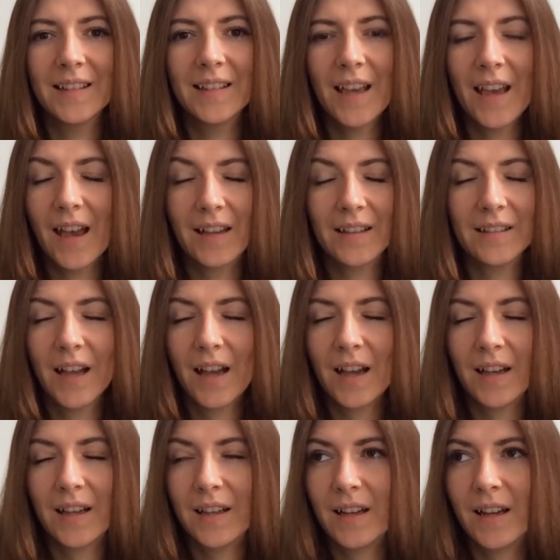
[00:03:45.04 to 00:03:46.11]
Yeah,
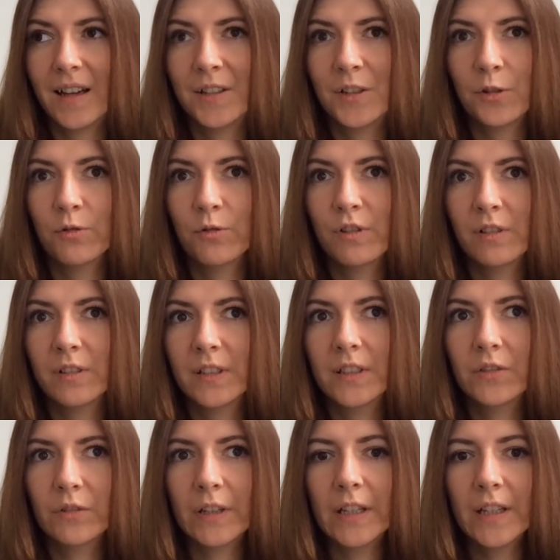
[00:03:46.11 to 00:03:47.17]
I
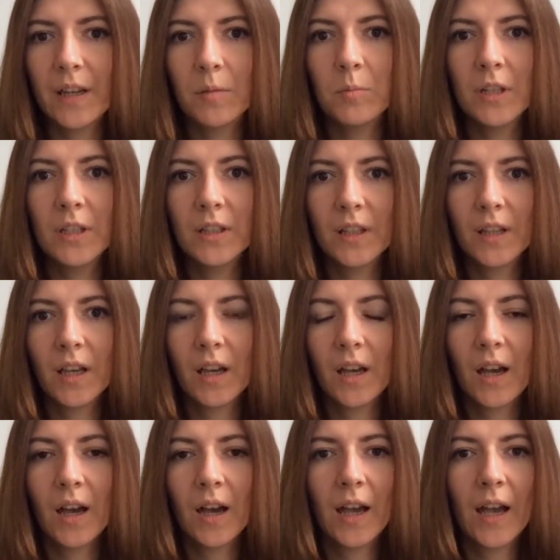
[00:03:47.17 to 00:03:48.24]
totally agree. I mean,
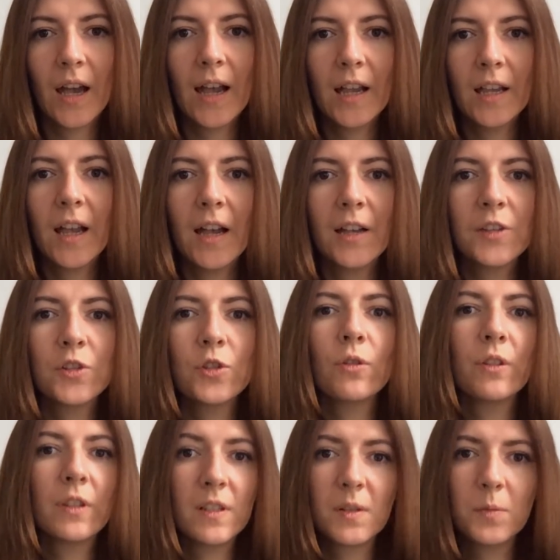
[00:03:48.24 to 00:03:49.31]
I
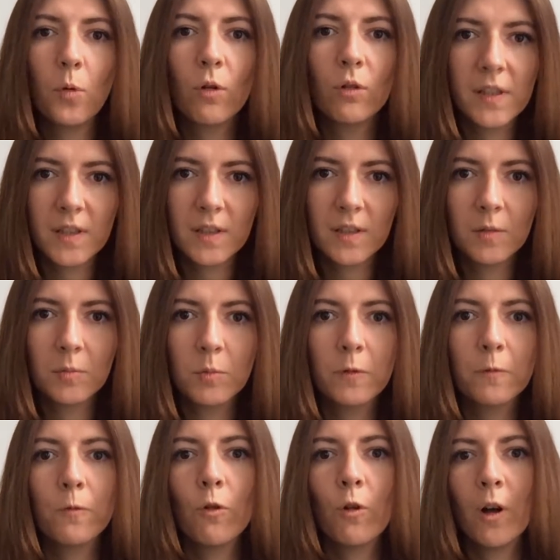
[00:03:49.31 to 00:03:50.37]
saw this
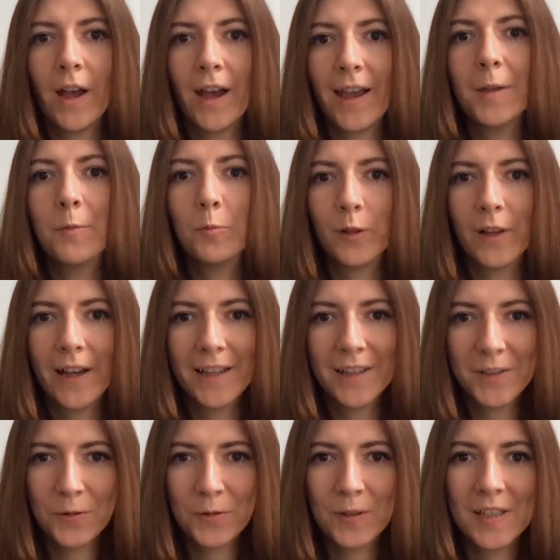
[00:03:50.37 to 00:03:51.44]
policy before I
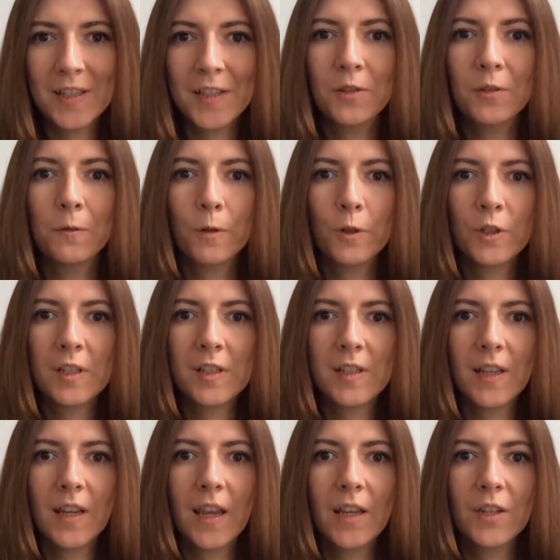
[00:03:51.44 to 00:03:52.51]
applied to this
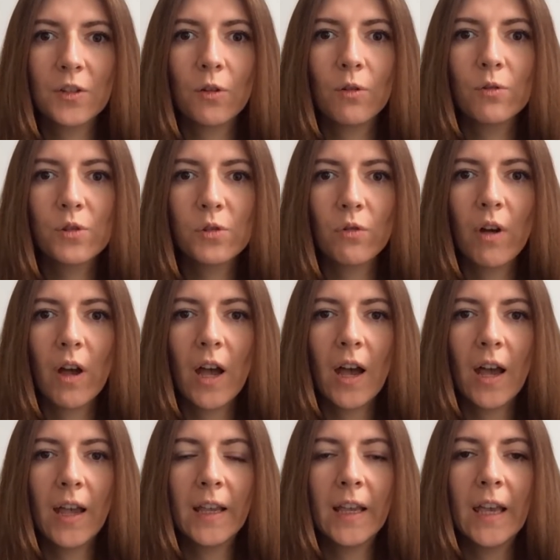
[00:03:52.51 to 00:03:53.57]
university, and also
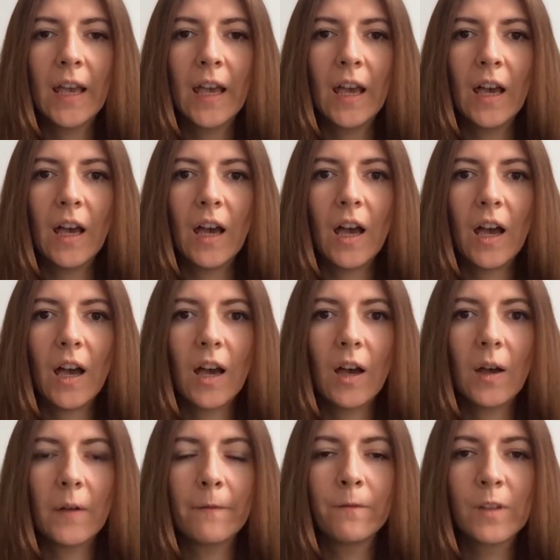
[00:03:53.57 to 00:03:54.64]
I
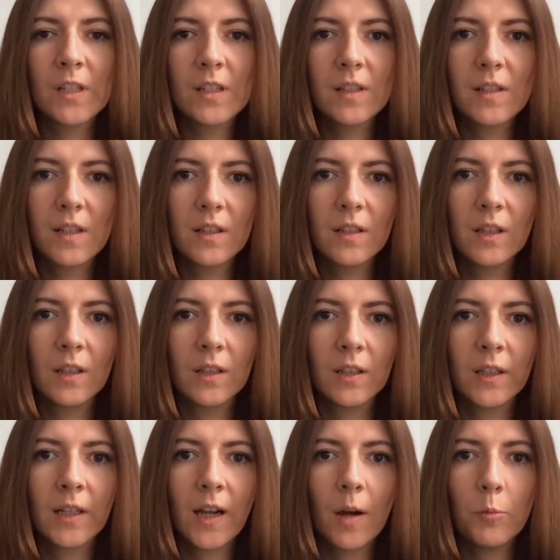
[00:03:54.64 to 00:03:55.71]
visited
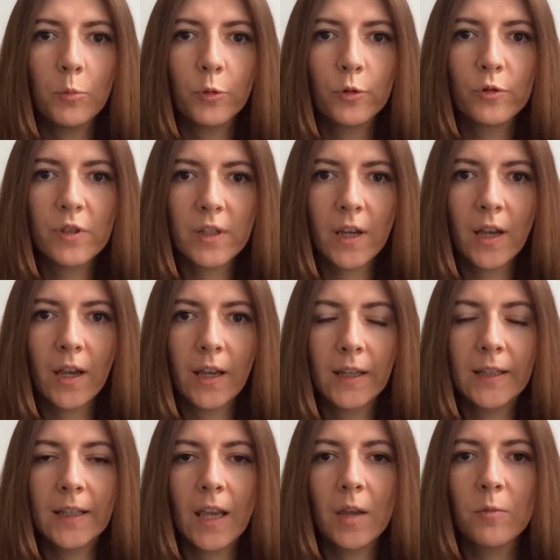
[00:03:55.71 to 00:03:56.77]
the campus.
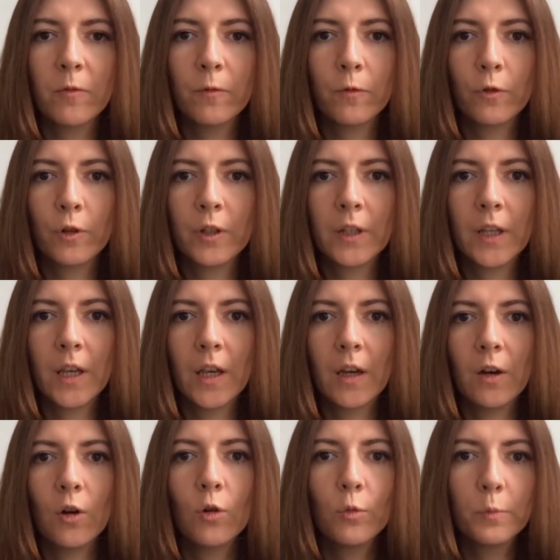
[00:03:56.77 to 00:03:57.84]
I came for
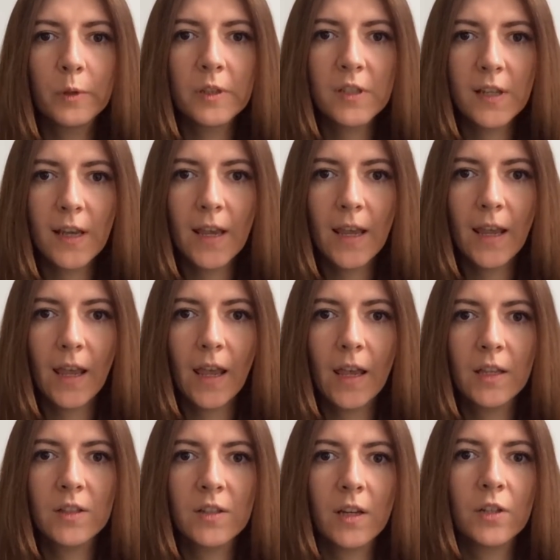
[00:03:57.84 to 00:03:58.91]
the open day
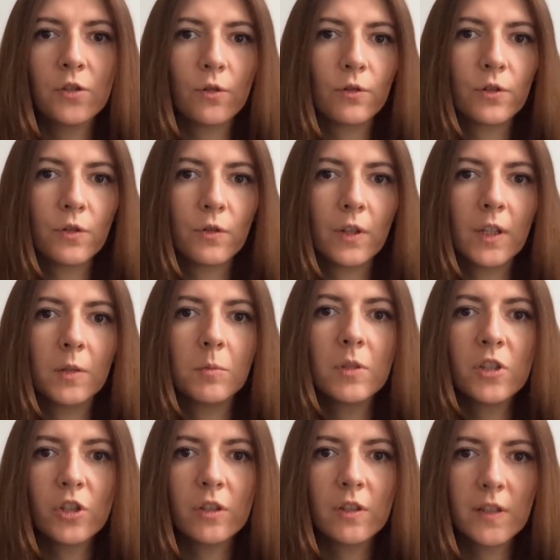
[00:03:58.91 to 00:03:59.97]
and I talked to the
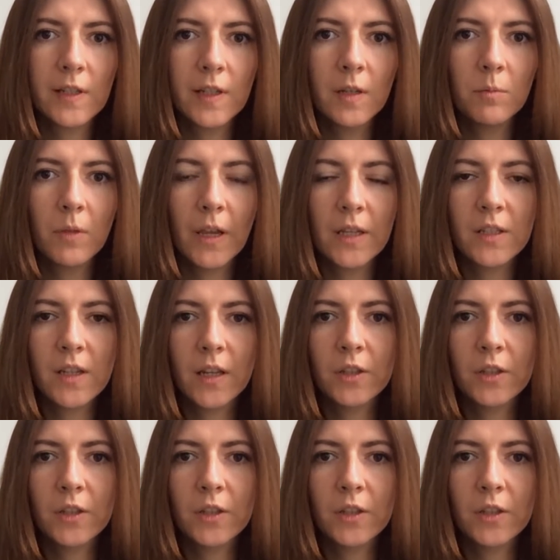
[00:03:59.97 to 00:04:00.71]
admission team, and